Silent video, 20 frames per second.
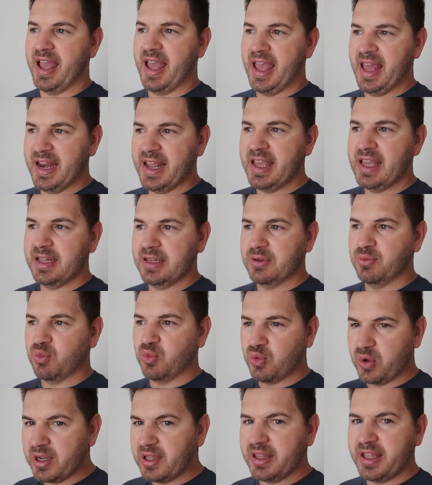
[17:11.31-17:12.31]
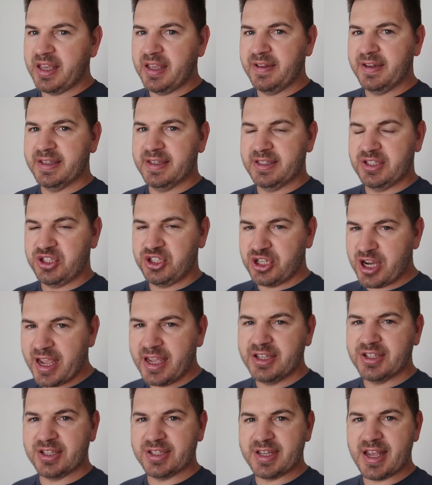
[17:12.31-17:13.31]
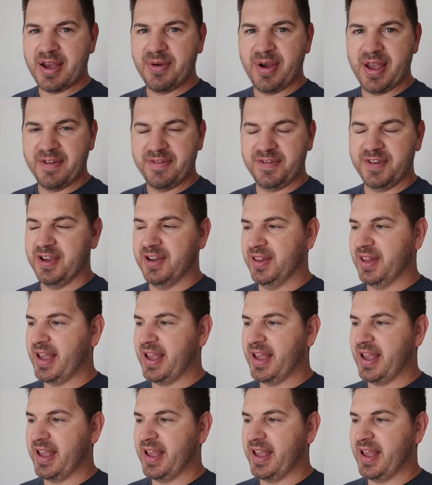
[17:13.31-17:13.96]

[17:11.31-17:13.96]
And it really changes how I feel.